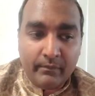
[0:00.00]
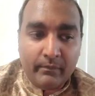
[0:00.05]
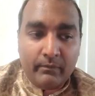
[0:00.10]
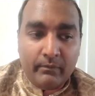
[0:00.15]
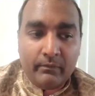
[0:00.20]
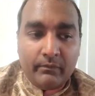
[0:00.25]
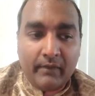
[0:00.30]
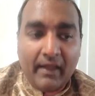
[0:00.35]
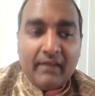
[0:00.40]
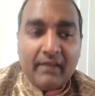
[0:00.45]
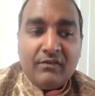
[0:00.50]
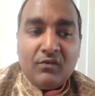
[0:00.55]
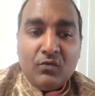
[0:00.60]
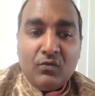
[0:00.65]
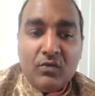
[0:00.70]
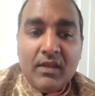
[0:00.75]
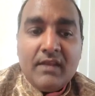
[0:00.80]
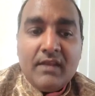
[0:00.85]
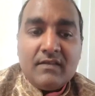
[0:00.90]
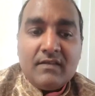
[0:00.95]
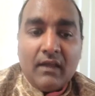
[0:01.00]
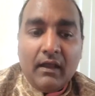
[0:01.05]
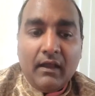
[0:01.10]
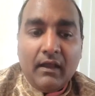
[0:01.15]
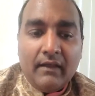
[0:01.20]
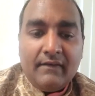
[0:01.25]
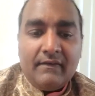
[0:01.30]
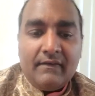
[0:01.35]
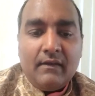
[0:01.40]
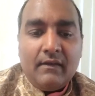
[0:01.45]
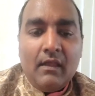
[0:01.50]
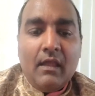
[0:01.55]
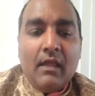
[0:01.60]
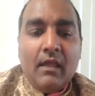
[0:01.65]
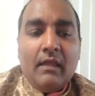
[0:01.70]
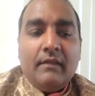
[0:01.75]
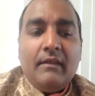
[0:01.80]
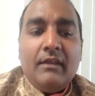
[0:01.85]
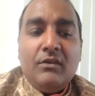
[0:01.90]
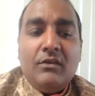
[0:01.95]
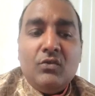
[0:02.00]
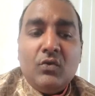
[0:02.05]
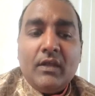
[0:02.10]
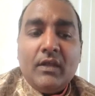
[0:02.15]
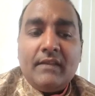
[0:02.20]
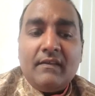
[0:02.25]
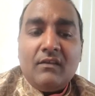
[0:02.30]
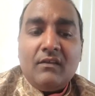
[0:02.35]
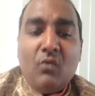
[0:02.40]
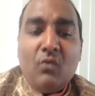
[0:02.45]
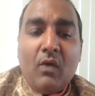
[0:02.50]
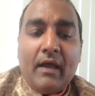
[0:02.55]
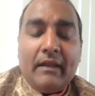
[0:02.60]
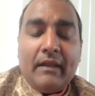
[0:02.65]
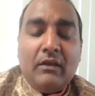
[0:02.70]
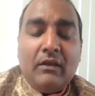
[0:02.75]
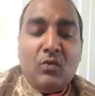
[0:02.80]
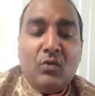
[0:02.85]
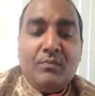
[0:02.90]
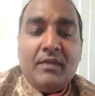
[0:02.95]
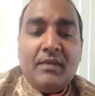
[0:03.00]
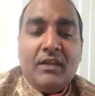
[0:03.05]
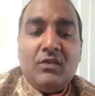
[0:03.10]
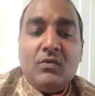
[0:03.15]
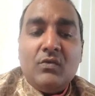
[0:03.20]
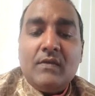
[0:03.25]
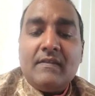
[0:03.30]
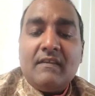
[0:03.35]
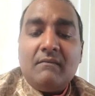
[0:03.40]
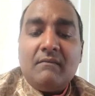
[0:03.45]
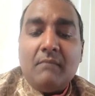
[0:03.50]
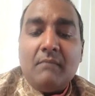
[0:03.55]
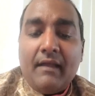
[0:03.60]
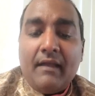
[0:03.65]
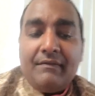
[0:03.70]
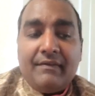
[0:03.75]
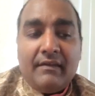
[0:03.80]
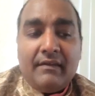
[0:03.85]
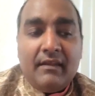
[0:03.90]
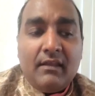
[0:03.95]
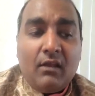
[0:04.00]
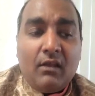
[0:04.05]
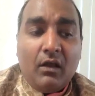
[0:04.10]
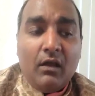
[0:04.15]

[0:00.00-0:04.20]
That's unique to us. They do it in Guadeloupe. They do it in Martinique.